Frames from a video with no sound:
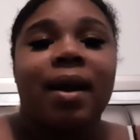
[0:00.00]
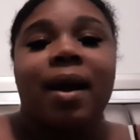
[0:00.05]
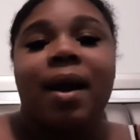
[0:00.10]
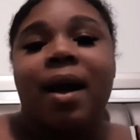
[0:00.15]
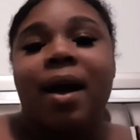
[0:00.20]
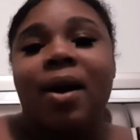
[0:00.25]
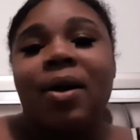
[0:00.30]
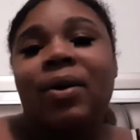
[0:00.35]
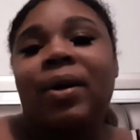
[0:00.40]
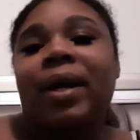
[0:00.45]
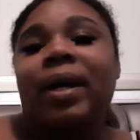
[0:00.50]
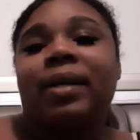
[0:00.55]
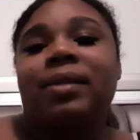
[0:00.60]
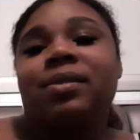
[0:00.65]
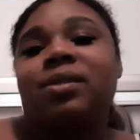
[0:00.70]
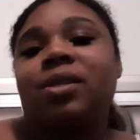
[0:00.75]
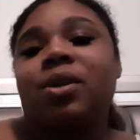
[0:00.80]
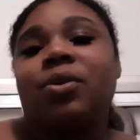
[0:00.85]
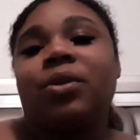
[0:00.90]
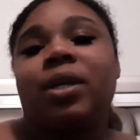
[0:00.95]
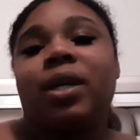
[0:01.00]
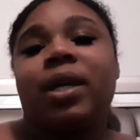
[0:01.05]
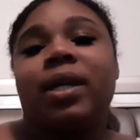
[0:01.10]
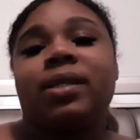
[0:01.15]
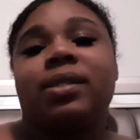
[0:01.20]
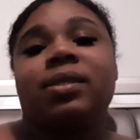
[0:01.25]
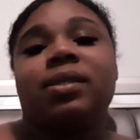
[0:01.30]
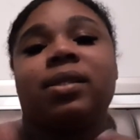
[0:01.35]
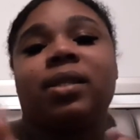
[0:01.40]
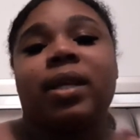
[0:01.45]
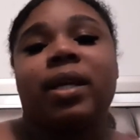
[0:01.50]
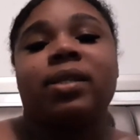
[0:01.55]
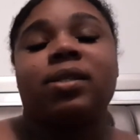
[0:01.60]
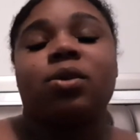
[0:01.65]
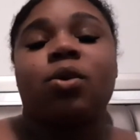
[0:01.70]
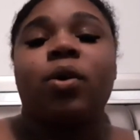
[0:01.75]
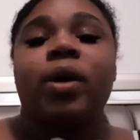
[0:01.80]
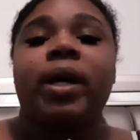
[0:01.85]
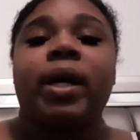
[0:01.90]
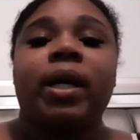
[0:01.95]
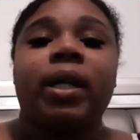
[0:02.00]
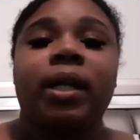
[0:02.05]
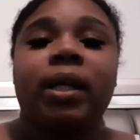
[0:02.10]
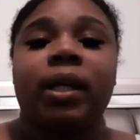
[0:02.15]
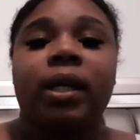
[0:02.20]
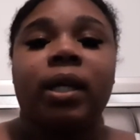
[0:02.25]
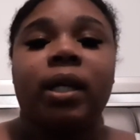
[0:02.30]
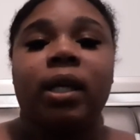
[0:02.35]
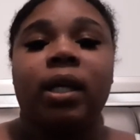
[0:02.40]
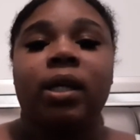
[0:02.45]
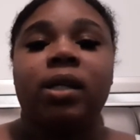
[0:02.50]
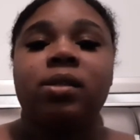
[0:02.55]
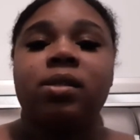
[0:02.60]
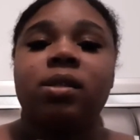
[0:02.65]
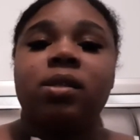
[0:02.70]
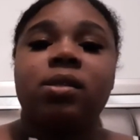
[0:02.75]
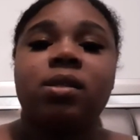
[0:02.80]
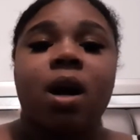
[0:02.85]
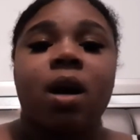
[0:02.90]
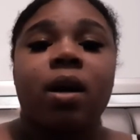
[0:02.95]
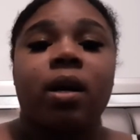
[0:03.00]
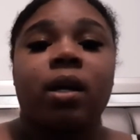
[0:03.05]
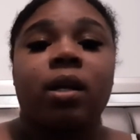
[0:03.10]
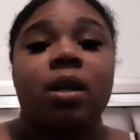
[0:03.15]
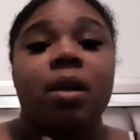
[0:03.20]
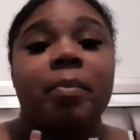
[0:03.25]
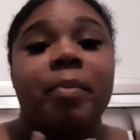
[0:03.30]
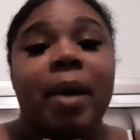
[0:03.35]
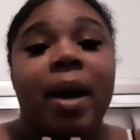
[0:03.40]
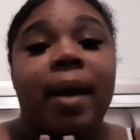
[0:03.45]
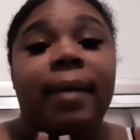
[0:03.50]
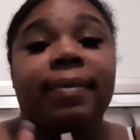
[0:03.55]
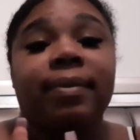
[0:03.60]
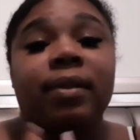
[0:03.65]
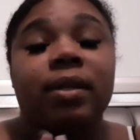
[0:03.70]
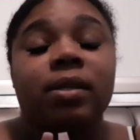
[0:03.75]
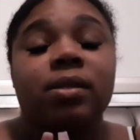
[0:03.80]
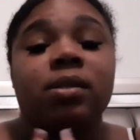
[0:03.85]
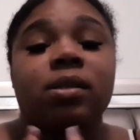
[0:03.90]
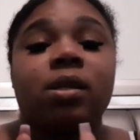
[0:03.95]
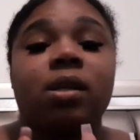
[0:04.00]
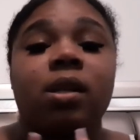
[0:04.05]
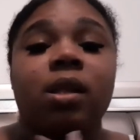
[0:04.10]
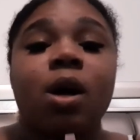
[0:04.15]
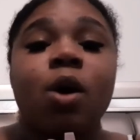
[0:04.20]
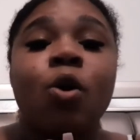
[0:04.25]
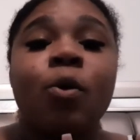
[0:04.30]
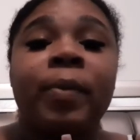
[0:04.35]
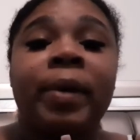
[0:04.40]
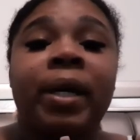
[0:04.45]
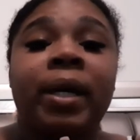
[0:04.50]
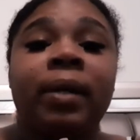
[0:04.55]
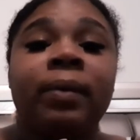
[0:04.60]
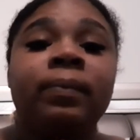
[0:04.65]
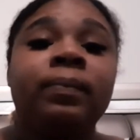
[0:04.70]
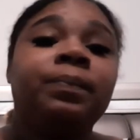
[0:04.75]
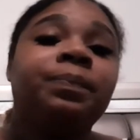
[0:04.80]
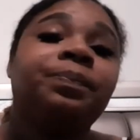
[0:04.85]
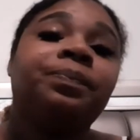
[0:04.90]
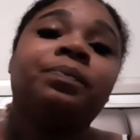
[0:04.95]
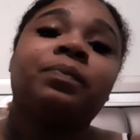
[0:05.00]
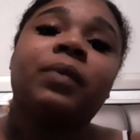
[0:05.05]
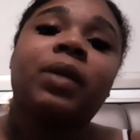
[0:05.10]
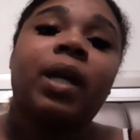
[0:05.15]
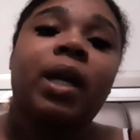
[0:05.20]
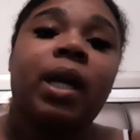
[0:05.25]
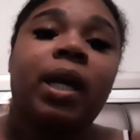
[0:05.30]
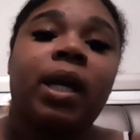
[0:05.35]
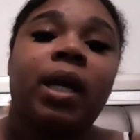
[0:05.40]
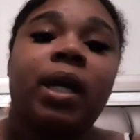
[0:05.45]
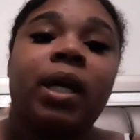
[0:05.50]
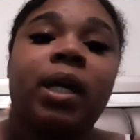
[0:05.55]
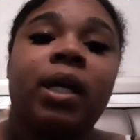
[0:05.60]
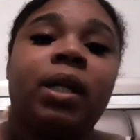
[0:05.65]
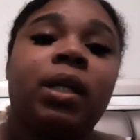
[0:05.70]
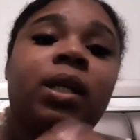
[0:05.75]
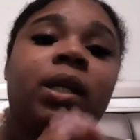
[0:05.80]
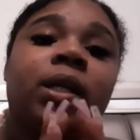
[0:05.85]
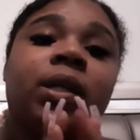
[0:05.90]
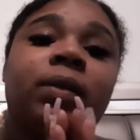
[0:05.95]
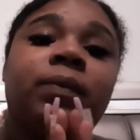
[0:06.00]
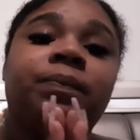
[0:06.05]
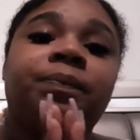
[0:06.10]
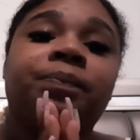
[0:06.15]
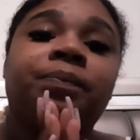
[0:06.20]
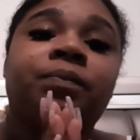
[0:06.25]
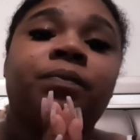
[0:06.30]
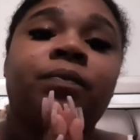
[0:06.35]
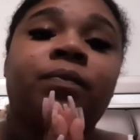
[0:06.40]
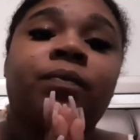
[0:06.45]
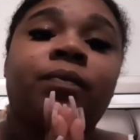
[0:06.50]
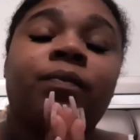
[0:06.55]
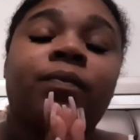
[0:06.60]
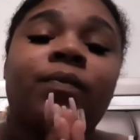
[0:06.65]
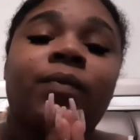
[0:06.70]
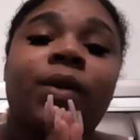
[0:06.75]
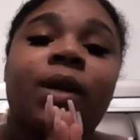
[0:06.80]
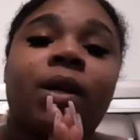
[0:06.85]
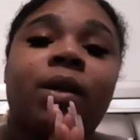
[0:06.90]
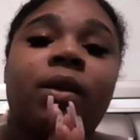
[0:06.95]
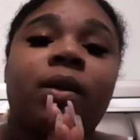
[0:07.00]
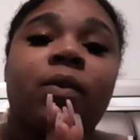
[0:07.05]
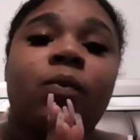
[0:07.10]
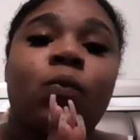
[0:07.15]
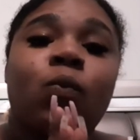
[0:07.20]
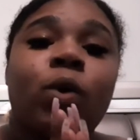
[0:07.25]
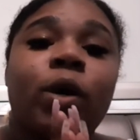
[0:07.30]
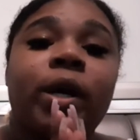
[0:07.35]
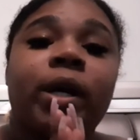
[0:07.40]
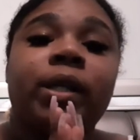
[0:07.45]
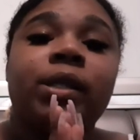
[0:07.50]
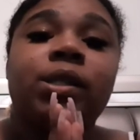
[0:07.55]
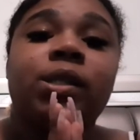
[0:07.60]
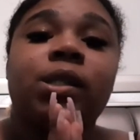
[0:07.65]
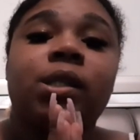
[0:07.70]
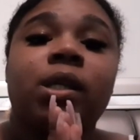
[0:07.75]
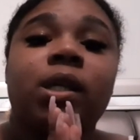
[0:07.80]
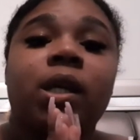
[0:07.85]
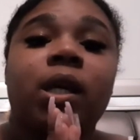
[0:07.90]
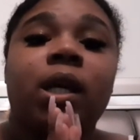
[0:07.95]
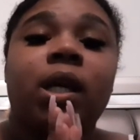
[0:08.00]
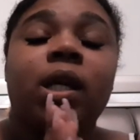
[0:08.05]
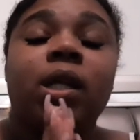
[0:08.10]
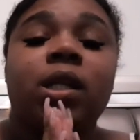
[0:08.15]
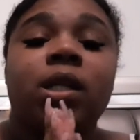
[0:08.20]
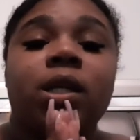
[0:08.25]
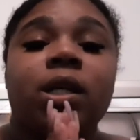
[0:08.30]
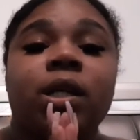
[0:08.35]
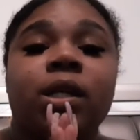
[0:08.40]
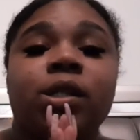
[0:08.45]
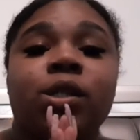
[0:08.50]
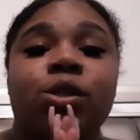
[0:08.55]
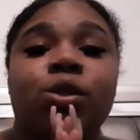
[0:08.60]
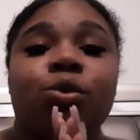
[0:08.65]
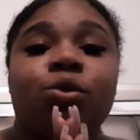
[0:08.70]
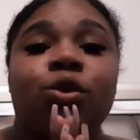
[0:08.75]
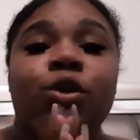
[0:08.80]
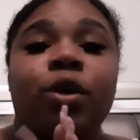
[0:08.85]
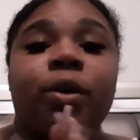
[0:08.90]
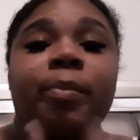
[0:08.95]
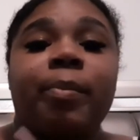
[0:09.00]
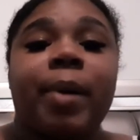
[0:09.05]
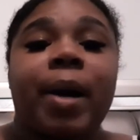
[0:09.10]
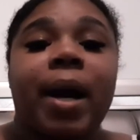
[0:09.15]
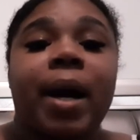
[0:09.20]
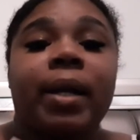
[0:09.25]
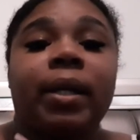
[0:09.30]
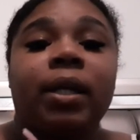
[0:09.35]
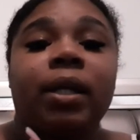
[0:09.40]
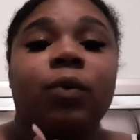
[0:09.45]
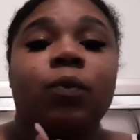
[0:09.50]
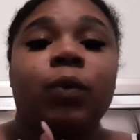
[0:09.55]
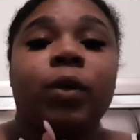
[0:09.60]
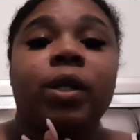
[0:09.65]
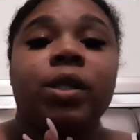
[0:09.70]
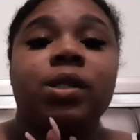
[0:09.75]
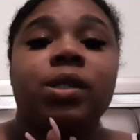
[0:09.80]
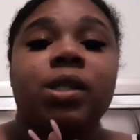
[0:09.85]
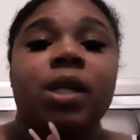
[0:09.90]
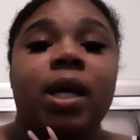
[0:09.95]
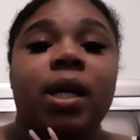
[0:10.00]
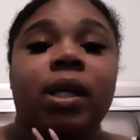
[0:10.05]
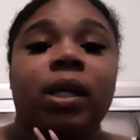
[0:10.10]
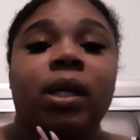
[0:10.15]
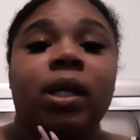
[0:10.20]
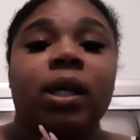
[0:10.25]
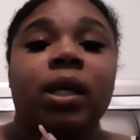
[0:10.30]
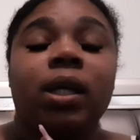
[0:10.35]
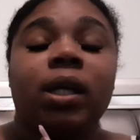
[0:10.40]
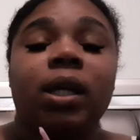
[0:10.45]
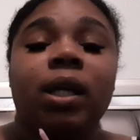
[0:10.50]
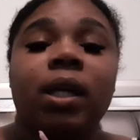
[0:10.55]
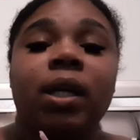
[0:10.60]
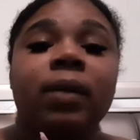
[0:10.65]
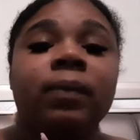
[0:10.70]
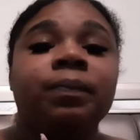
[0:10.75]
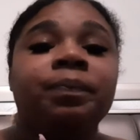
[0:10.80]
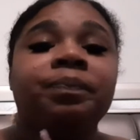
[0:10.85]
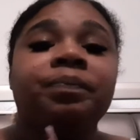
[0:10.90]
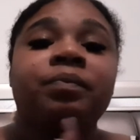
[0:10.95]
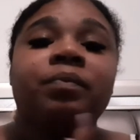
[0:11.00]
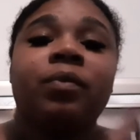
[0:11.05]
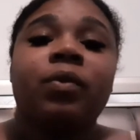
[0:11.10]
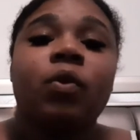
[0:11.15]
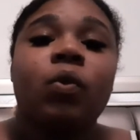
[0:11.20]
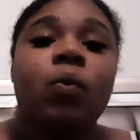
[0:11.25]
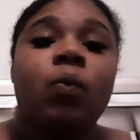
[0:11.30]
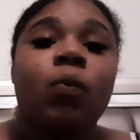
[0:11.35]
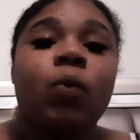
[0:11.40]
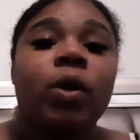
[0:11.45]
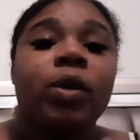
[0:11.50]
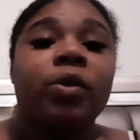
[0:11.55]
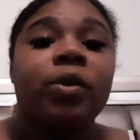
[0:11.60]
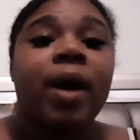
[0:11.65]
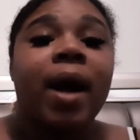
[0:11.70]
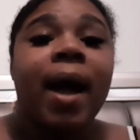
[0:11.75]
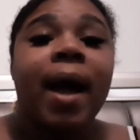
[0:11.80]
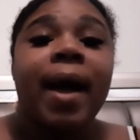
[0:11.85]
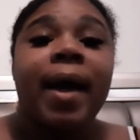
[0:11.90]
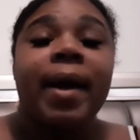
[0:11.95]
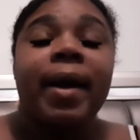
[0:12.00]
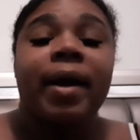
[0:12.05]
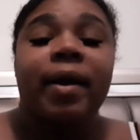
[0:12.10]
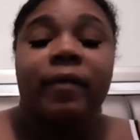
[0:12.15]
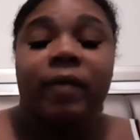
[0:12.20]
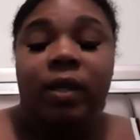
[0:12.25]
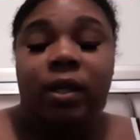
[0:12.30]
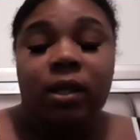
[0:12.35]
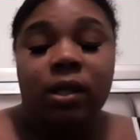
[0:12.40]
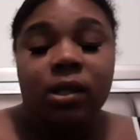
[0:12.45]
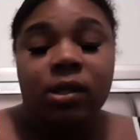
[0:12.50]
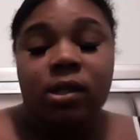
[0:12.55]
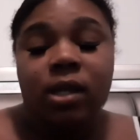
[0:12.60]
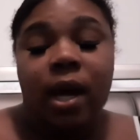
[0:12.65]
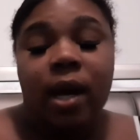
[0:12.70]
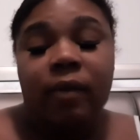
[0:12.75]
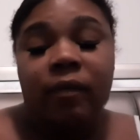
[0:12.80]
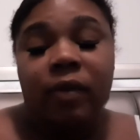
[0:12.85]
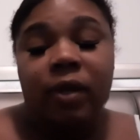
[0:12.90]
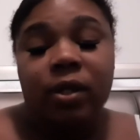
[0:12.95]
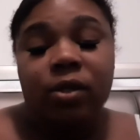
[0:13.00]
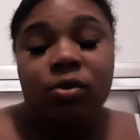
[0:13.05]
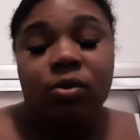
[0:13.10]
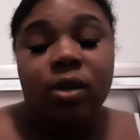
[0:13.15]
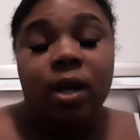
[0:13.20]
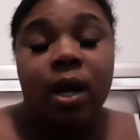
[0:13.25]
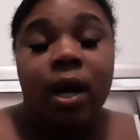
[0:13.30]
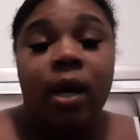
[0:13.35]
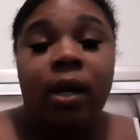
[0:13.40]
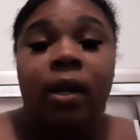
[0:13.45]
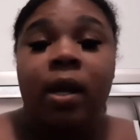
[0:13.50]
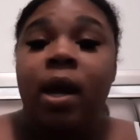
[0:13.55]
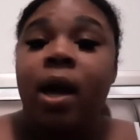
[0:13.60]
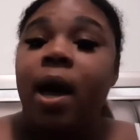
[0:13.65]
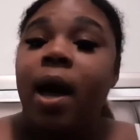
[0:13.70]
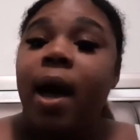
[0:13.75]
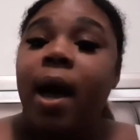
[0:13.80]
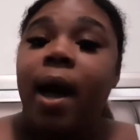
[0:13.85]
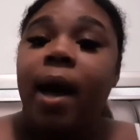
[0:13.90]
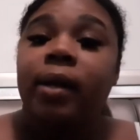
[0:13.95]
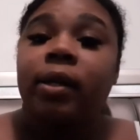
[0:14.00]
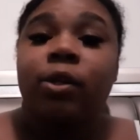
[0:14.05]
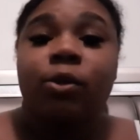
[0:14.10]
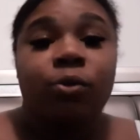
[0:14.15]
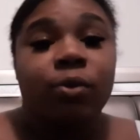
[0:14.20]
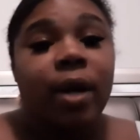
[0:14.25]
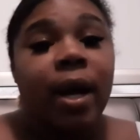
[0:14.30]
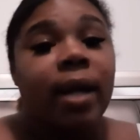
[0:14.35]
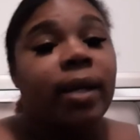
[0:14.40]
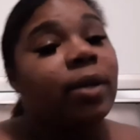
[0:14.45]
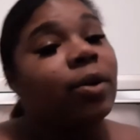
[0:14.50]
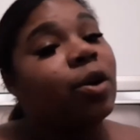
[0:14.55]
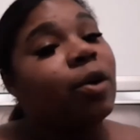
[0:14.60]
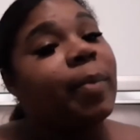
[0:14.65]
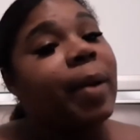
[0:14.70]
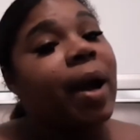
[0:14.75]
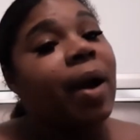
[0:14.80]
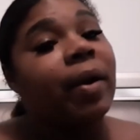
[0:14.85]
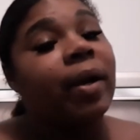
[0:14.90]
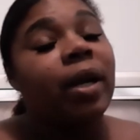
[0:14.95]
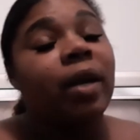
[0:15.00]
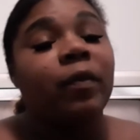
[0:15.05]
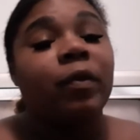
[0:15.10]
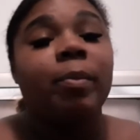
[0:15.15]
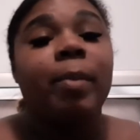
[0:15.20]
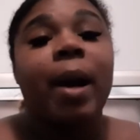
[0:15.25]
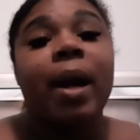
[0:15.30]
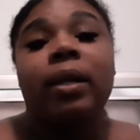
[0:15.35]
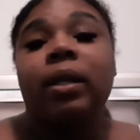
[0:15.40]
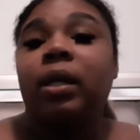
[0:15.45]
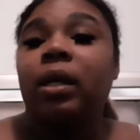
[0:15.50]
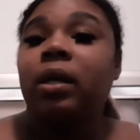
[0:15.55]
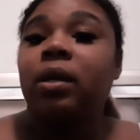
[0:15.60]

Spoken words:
Okay, so yes, let's go ahead and get into talking about this Clomid and what it does to your body when taking it, whether I have any side effects or not. I do not know about everybody